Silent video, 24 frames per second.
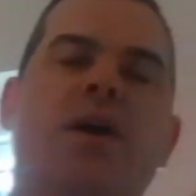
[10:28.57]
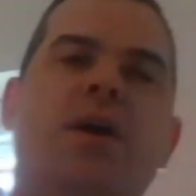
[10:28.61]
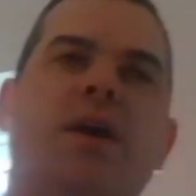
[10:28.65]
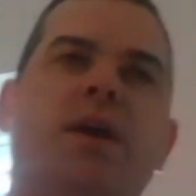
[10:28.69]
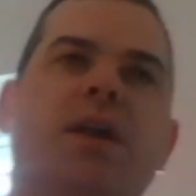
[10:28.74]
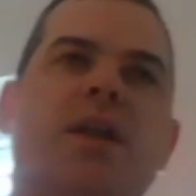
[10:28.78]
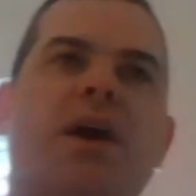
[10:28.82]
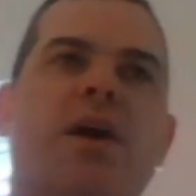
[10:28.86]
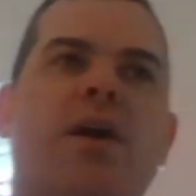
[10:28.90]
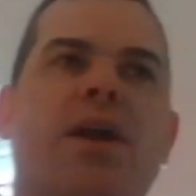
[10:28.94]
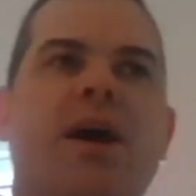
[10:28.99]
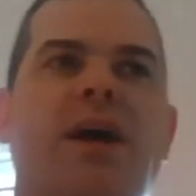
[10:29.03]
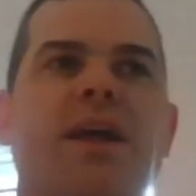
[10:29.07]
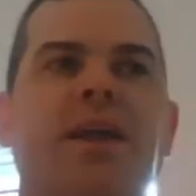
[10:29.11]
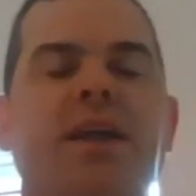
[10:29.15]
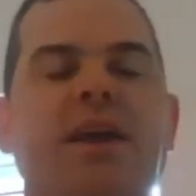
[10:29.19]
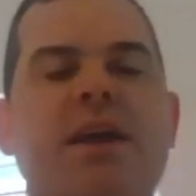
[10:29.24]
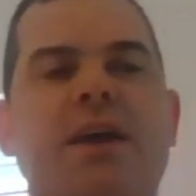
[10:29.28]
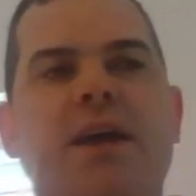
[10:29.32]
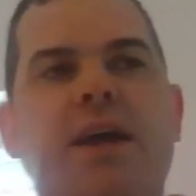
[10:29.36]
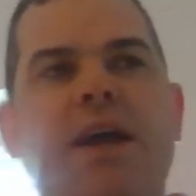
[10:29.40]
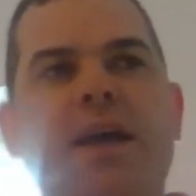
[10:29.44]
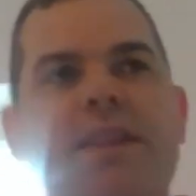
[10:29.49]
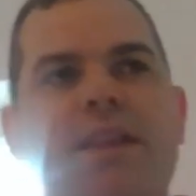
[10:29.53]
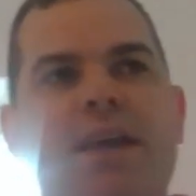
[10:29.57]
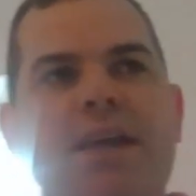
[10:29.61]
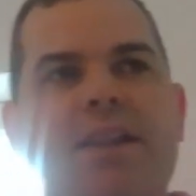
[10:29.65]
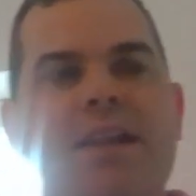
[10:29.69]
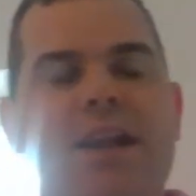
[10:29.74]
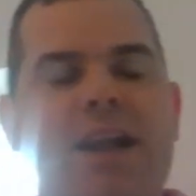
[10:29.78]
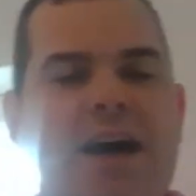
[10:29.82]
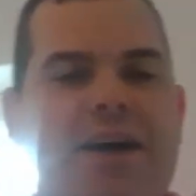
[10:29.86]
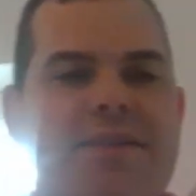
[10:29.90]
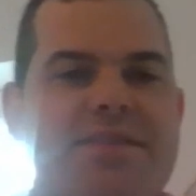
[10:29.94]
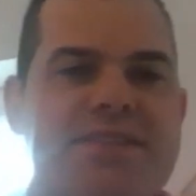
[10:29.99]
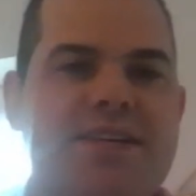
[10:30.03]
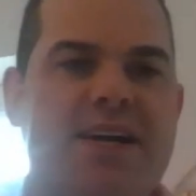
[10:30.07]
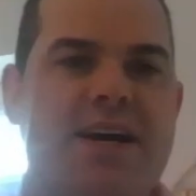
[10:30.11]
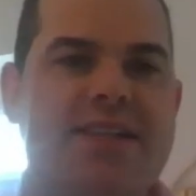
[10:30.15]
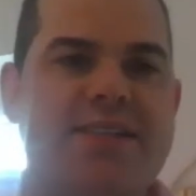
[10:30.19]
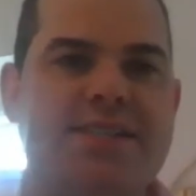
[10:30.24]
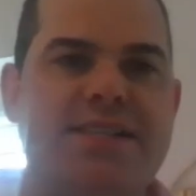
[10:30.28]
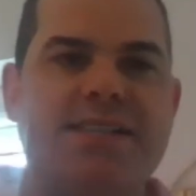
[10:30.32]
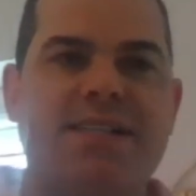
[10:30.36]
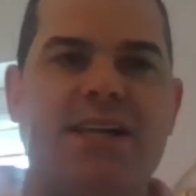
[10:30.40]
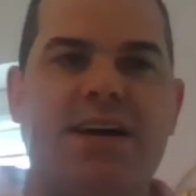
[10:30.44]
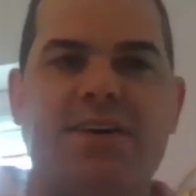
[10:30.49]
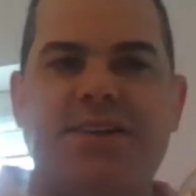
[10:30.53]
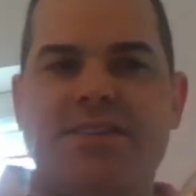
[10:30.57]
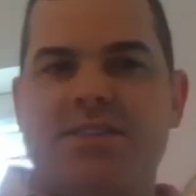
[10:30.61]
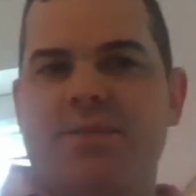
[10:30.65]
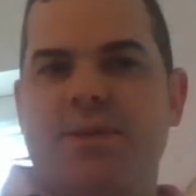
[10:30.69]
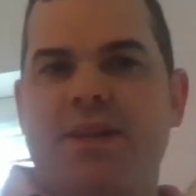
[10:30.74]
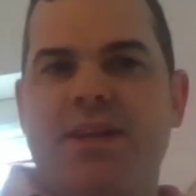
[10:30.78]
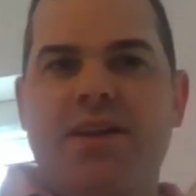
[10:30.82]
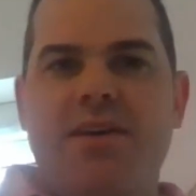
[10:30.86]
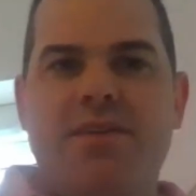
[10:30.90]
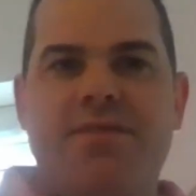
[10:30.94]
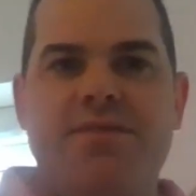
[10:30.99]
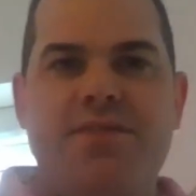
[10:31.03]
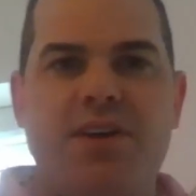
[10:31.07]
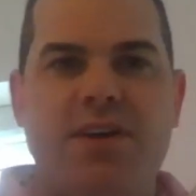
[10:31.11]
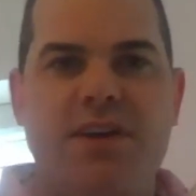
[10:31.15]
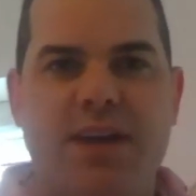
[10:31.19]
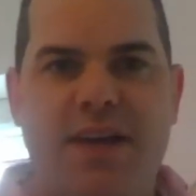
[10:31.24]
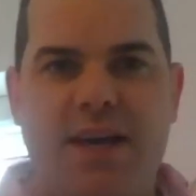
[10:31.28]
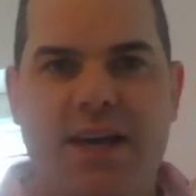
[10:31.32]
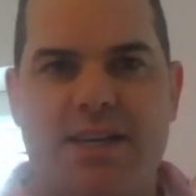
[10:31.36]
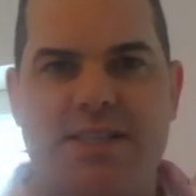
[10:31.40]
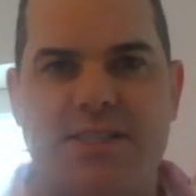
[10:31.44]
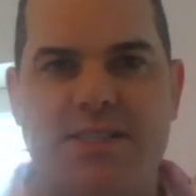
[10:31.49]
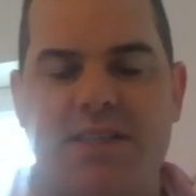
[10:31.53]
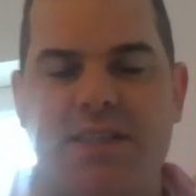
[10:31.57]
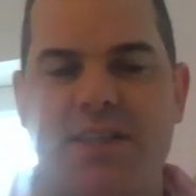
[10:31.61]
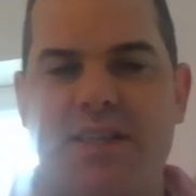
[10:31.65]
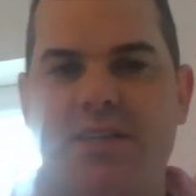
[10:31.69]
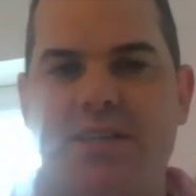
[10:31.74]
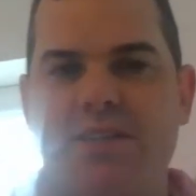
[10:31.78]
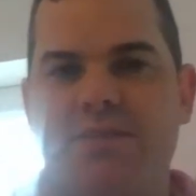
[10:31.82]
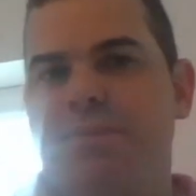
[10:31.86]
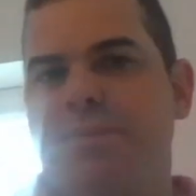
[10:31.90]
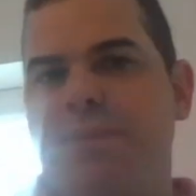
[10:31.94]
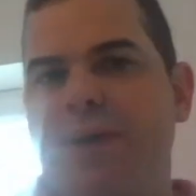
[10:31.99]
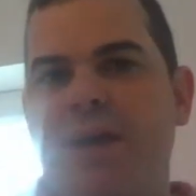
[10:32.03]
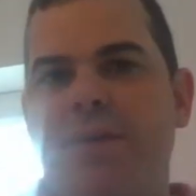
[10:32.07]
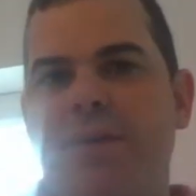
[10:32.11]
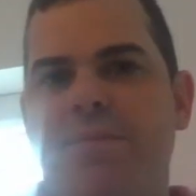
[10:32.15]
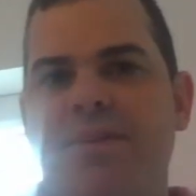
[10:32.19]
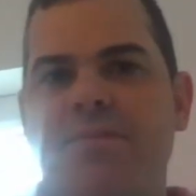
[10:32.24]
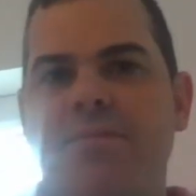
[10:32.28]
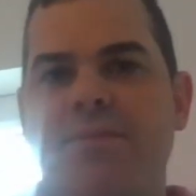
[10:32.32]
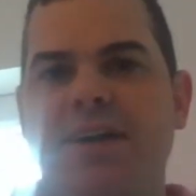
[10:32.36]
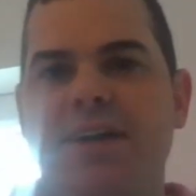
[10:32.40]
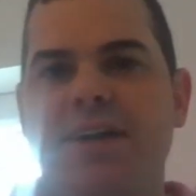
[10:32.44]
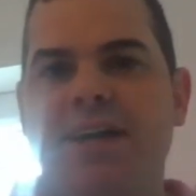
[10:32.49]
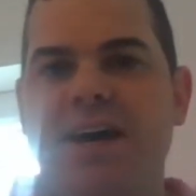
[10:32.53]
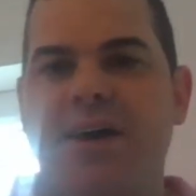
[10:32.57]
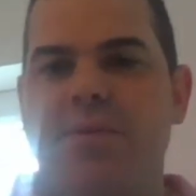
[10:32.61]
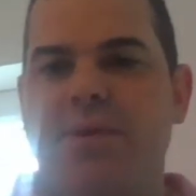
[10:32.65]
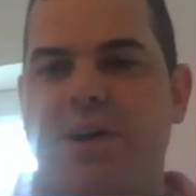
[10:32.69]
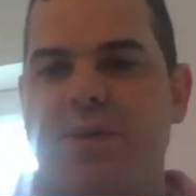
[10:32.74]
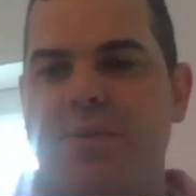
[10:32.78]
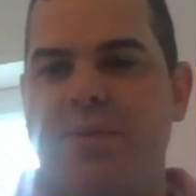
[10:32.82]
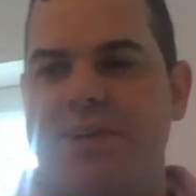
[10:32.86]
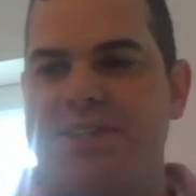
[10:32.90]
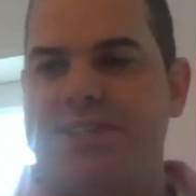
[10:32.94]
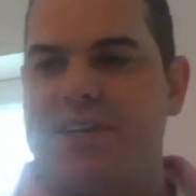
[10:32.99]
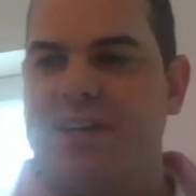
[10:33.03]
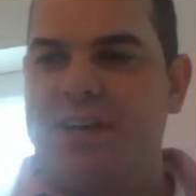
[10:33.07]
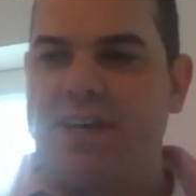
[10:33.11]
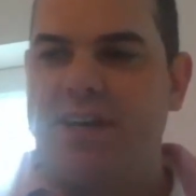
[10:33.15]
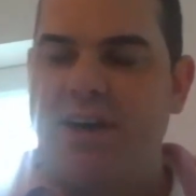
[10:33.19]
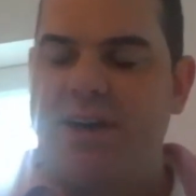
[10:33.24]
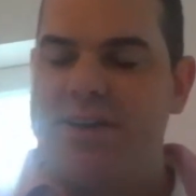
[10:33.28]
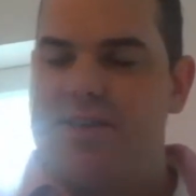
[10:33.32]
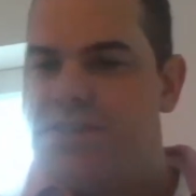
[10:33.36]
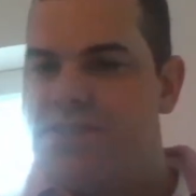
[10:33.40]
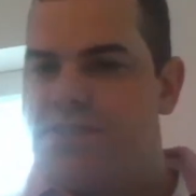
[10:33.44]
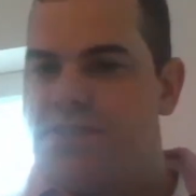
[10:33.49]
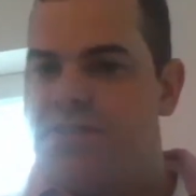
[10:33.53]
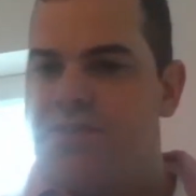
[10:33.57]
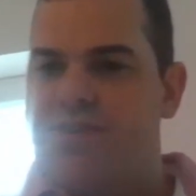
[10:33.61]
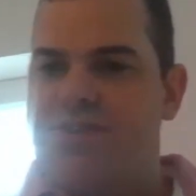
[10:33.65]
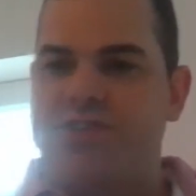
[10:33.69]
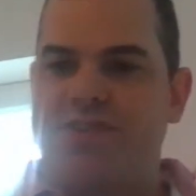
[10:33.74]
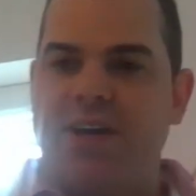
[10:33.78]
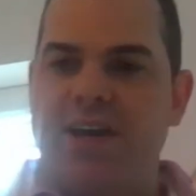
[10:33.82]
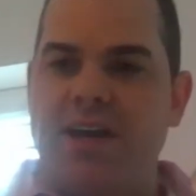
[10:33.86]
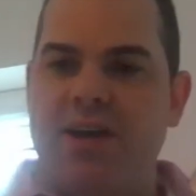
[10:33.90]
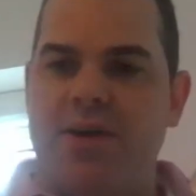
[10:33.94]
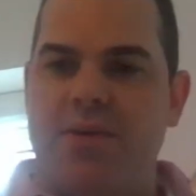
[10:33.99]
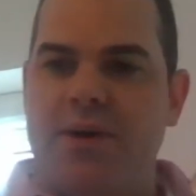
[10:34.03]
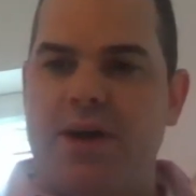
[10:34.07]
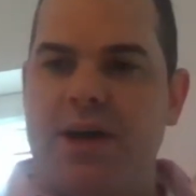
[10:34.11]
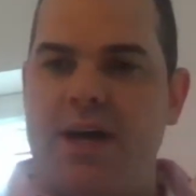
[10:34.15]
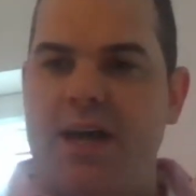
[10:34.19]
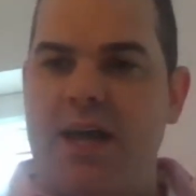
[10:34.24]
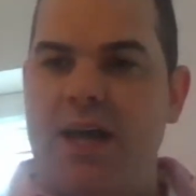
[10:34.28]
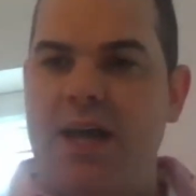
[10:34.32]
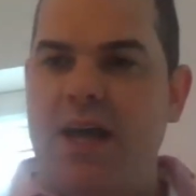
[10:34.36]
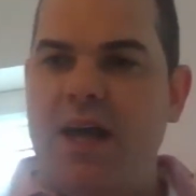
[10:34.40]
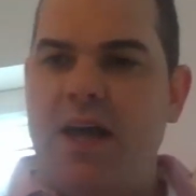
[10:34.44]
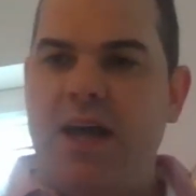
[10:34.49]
like in the life sciences now, because I've been in it a few years, there's people in my network which I can go to sort of straight away.